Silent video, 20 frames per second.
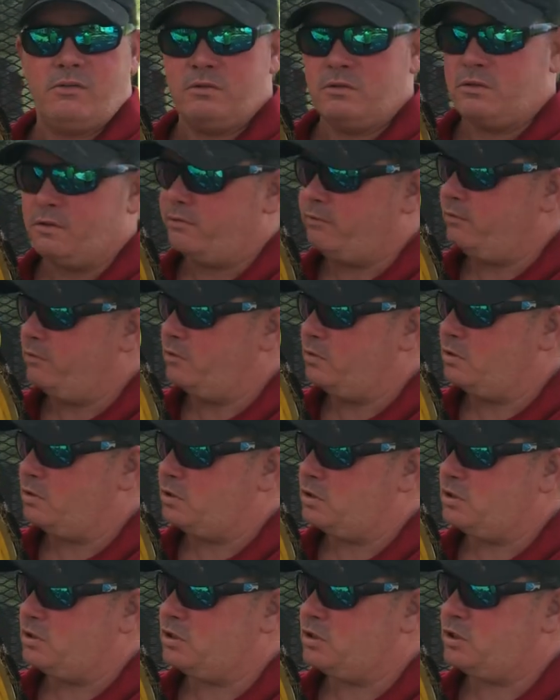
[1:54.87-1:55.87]
the, the,
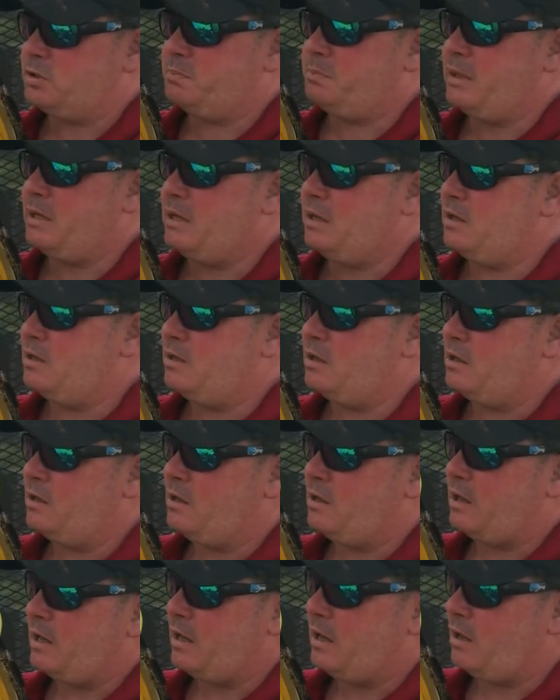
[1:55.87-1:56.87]
the speed
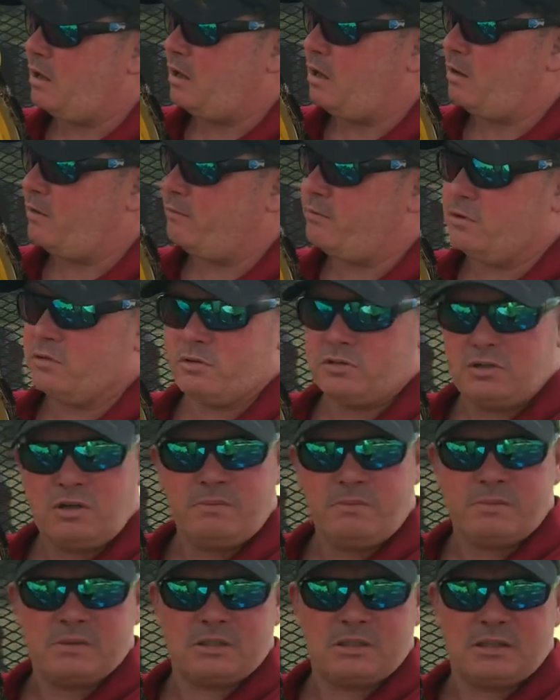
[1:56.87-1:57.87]
of your
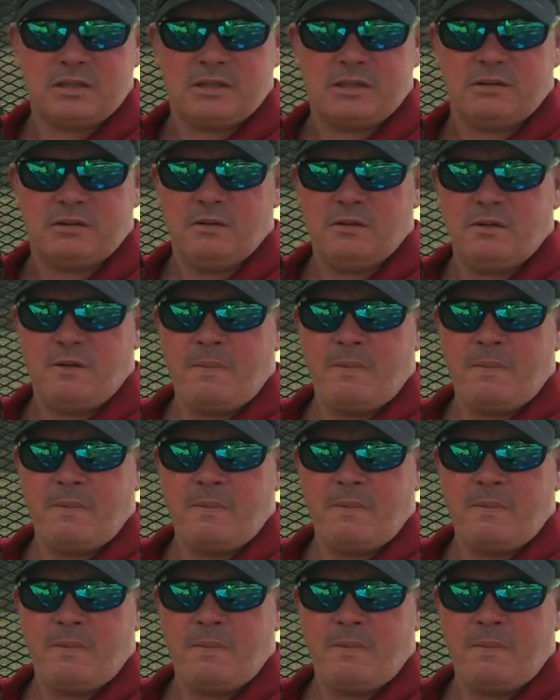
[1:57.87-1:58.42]
surface cleaner.